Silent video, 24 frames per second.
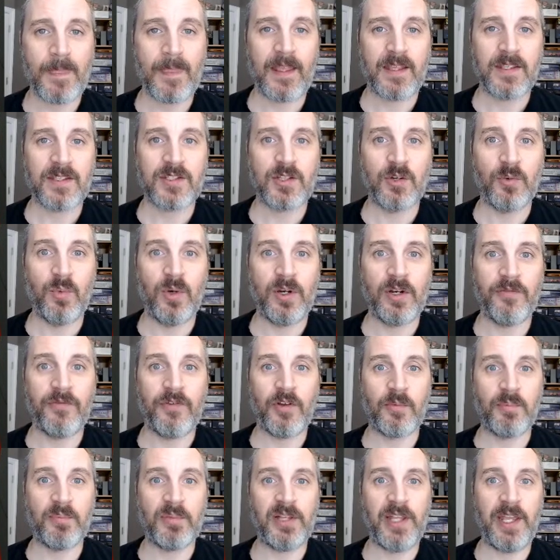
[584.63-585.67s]
So one of
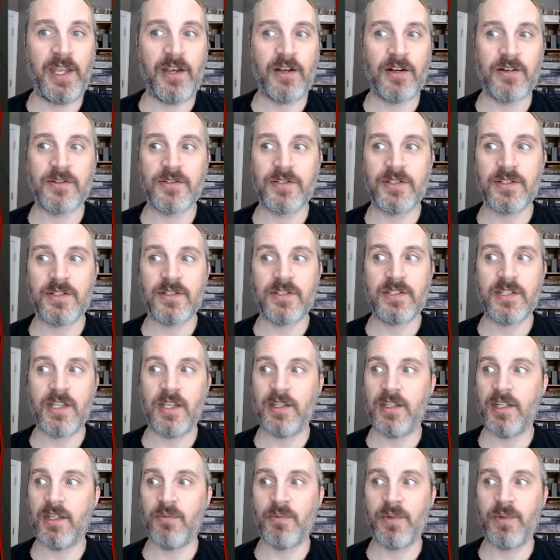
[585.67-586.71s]
your players
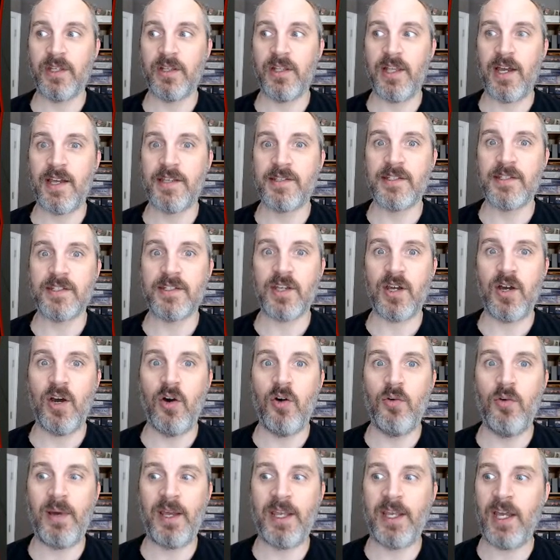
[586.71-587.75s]
suddenly realizes, oh
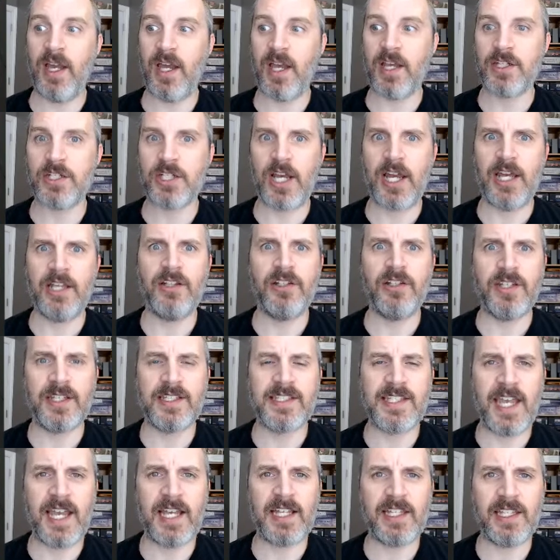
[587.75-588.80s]
my gosh, I look
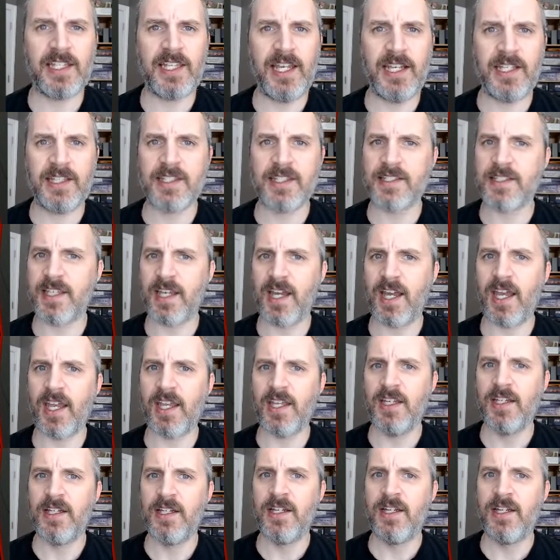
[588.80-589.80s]
exactly like this guy.